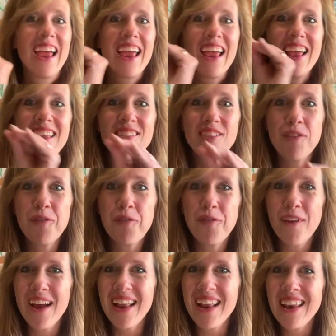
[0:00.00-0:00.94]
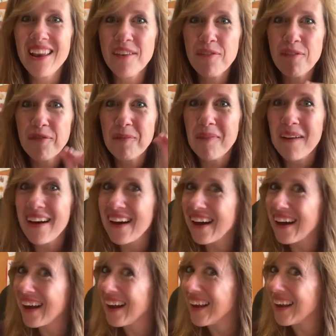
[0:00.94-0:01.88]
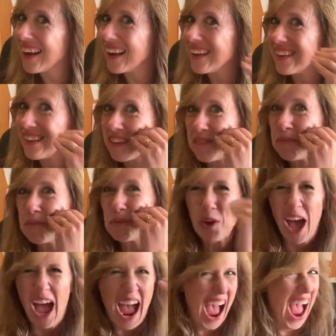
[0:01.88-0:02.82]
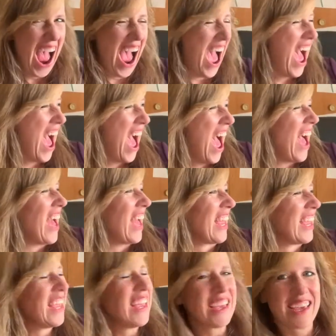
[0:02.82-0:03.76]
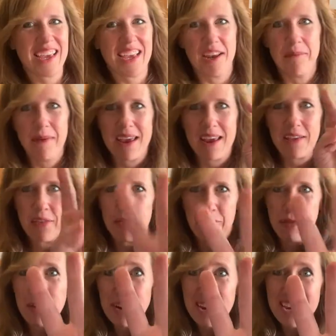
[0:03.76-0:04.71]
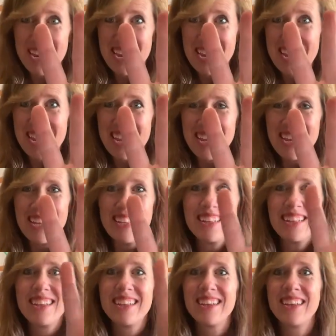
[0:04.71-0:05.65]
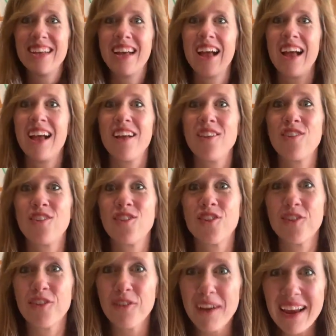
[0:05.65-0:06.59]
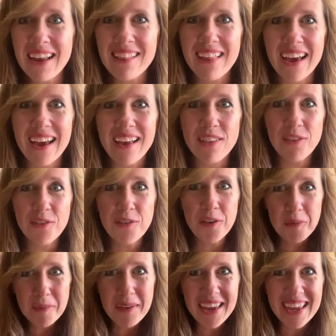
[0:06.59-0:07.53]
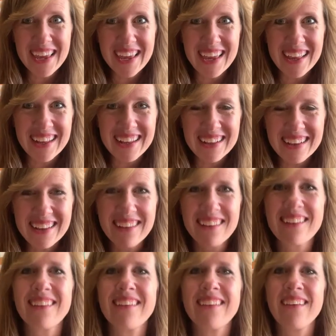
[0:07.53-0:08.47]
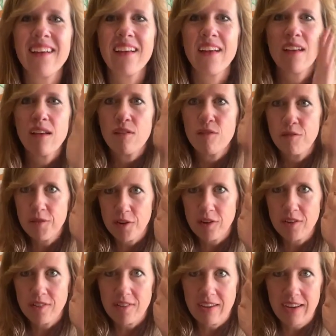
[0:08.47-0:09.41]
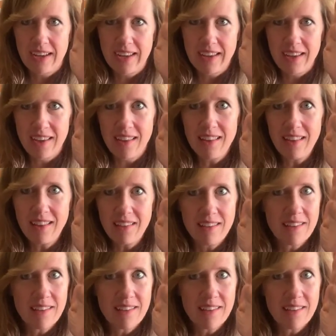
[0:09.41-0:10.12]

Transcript: is a friend of mine. He can make 3 straight lines for me. Vertical,